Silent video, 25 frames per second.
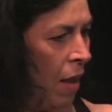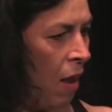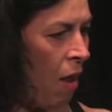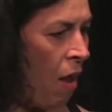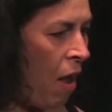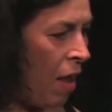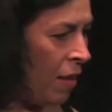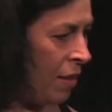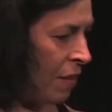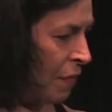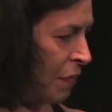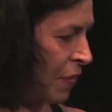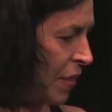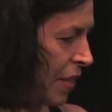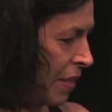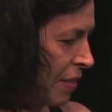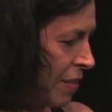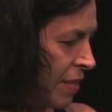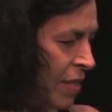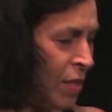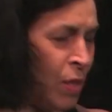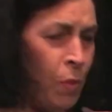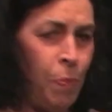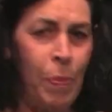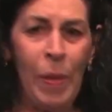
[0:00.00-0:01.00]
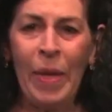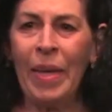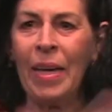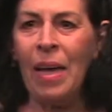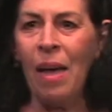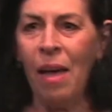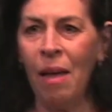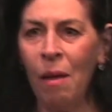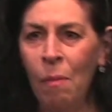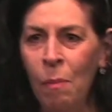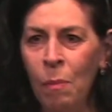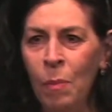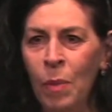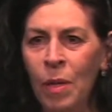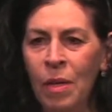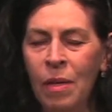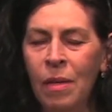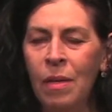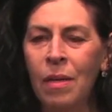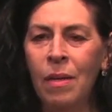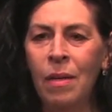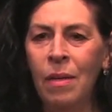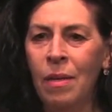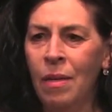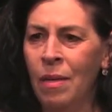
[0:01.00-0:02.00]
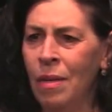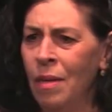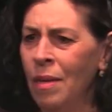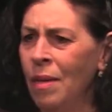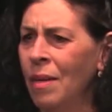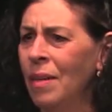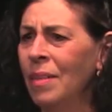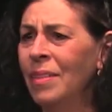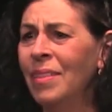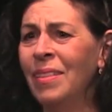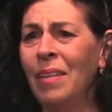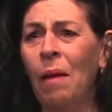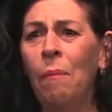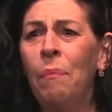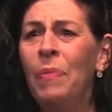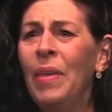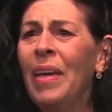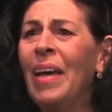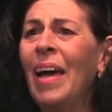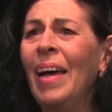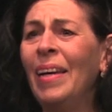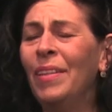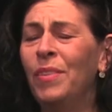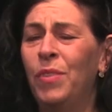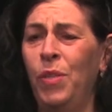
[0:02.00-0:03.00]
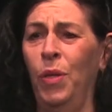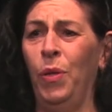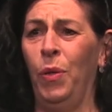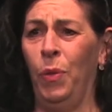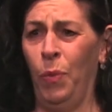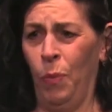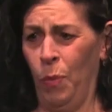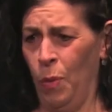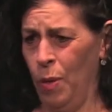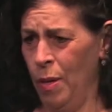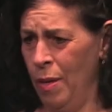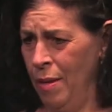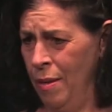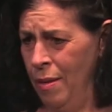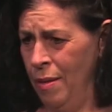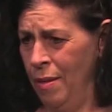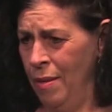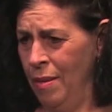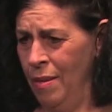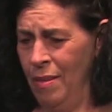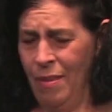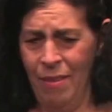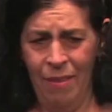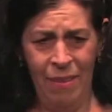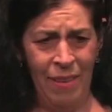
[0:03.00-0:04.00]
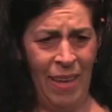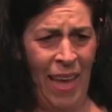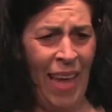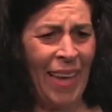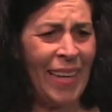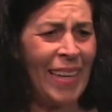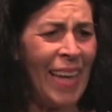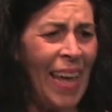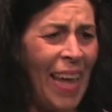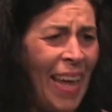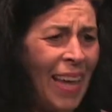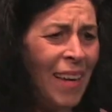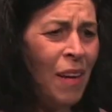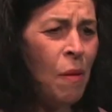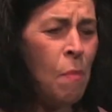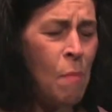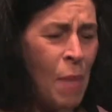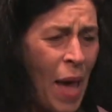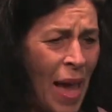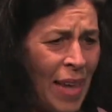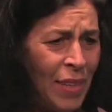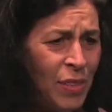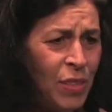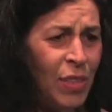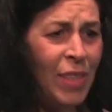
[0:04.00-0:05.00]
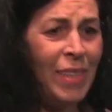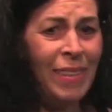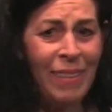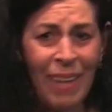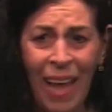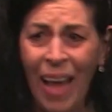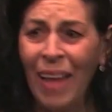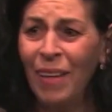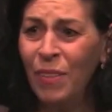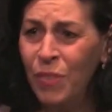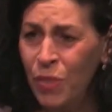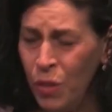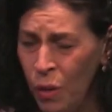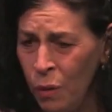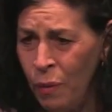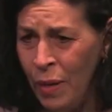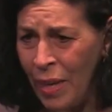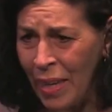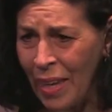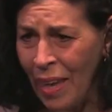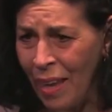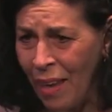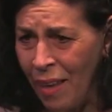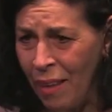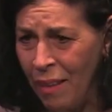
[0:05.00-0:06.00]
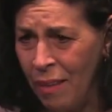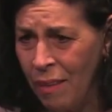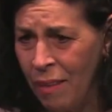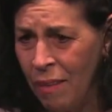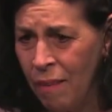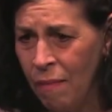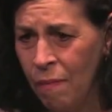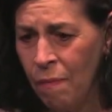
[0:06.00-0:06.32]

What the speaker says: All of this, it's become something I do. I can't imagine not doing it.